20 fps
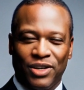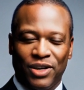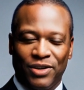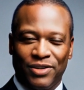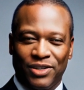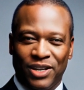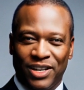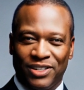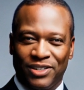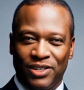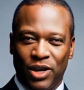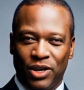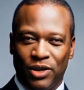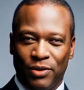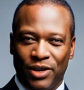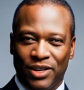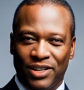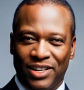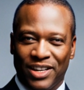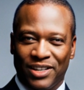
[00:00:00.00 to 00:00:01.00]
They told
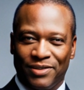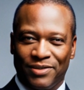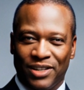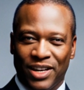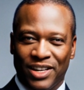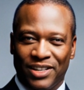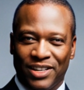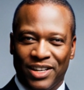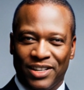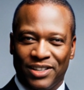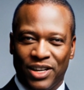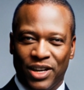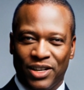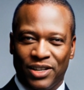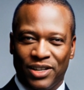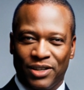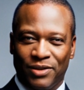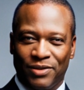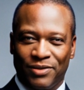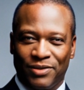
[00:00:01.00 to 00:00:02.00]
me that if I did not
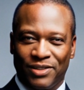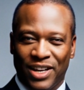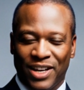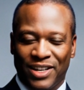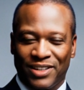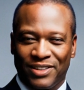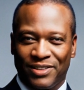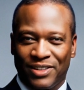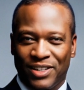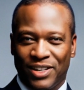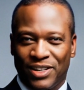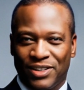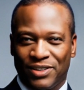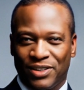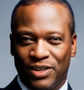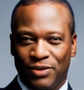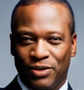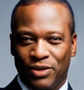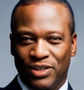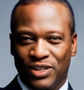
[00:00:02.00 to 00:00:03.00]
confess,
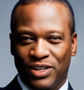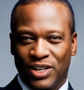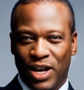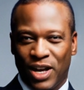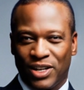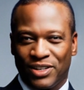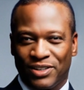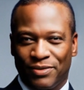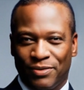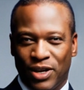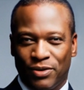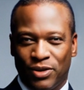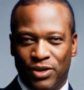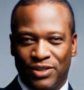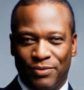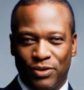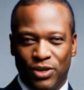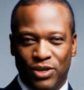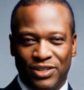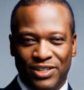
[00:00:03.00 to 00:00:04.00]
they would charge me with
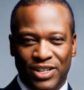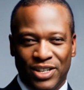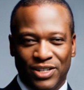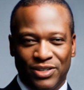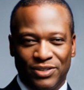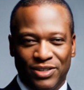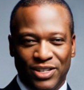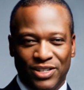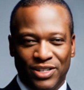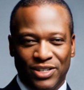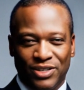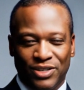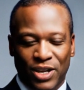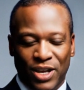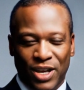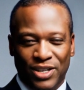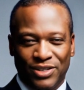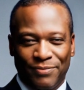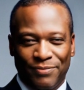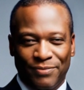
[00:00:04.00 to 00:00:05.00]
more serious
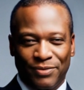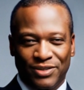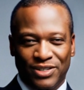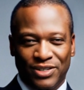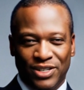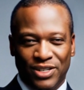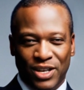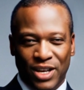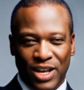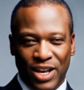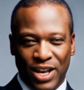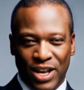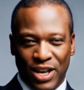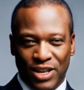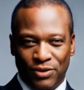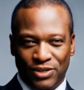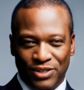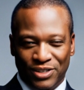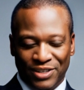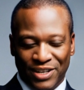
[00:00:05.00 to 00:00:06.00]
crimes. I
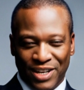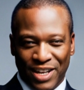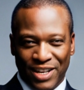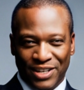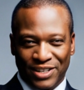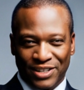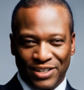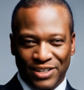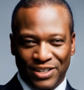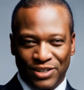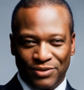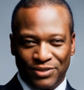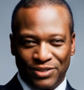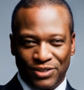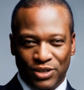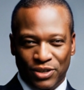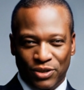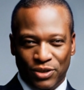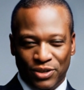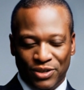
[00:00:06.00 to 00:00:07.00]
was scared and
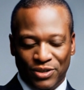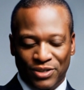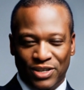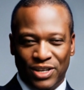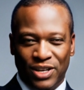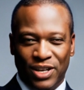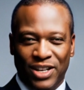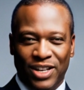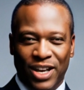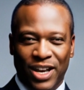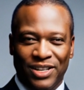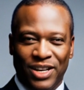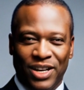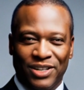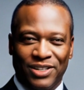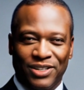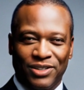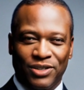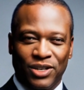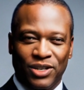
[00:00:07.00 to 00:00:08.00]
confused, and I
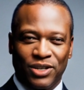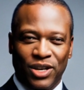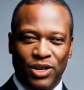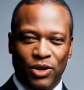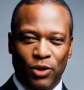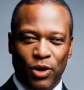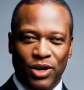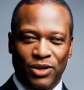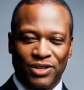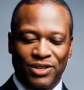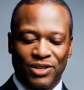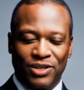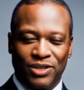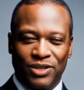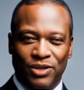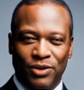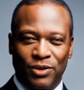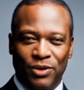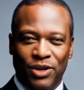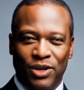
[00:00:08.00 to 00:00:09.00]
did not know what to
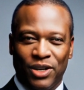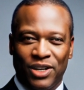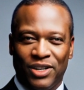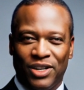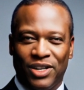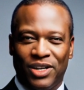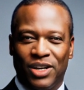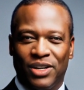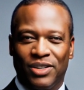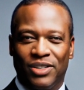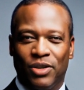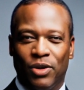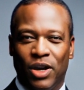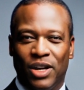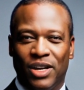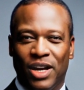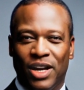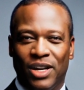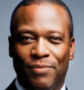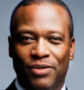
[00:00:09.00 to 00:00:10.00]
do. So I
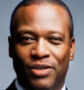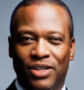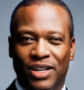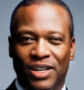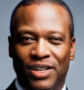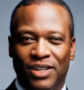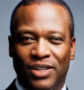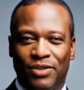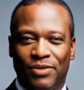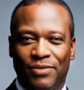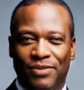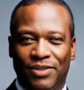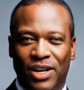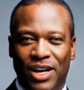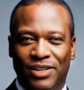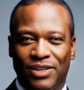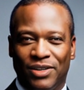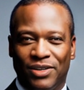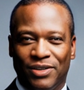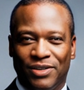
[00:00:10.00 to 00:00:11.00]
gave in and
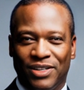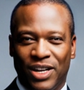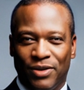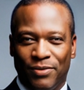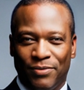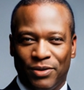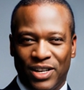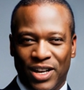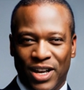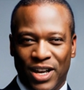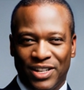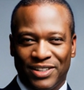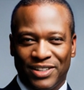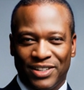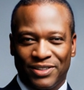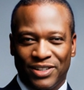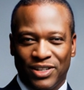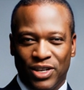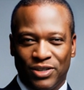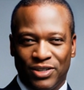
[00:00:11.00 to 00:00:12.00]
confessed to something I
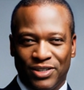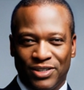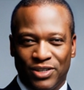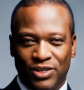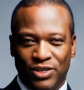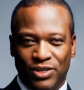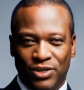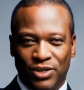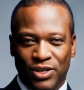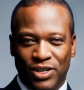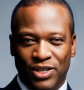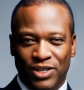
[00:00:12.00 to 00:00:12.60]
did not do.